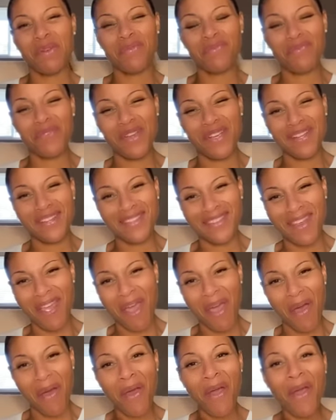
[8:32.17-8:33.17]
the front,
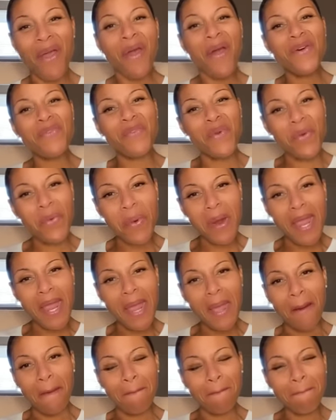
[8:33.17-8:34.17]
y'all. For
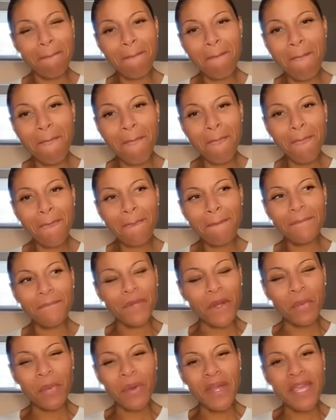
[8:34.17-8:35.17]
real.
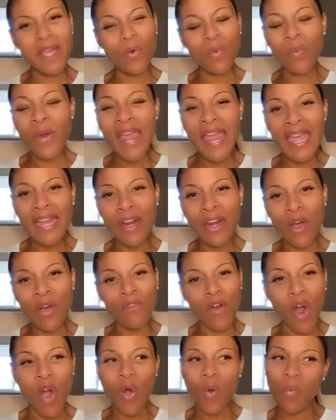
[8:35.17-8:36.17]
Ran
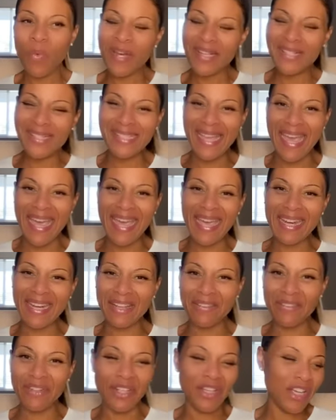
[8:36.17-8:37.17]
over on one side
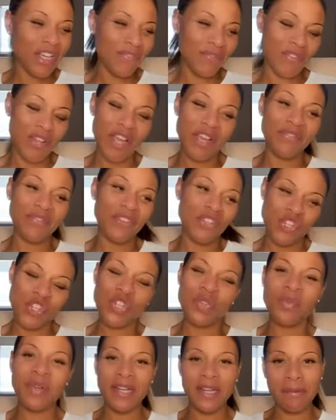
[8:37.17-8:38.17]
of the
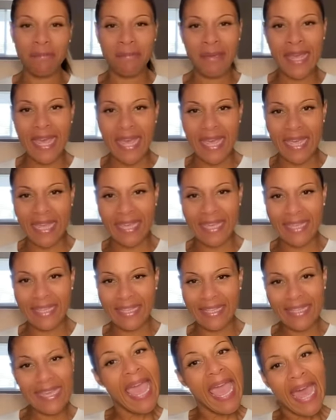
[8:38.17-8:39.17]
shoe in the bag.
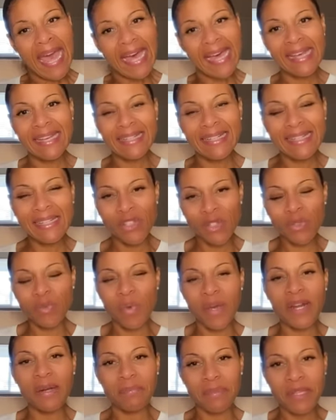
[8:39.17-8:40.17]
Yeah, this is
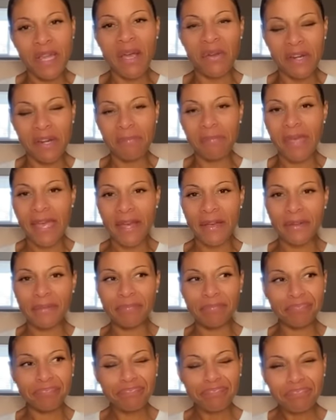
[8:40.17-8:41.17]
what I'm talking about.
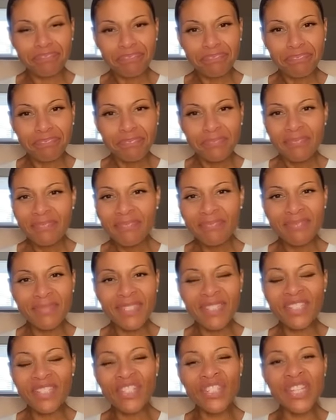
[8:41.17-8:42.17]

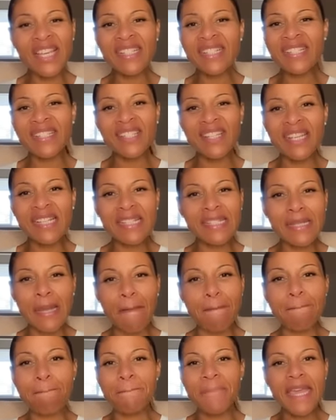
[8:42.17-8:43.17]
Just
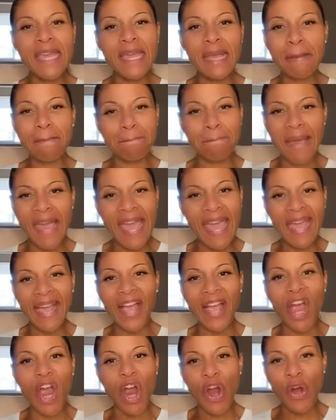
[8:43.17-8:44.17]
a big bag
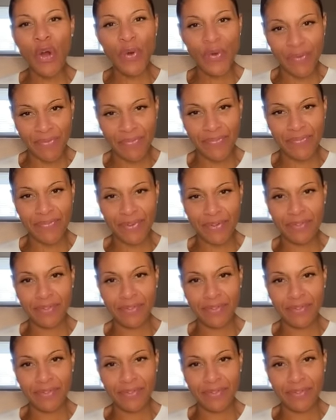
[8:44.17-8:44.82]
of earth.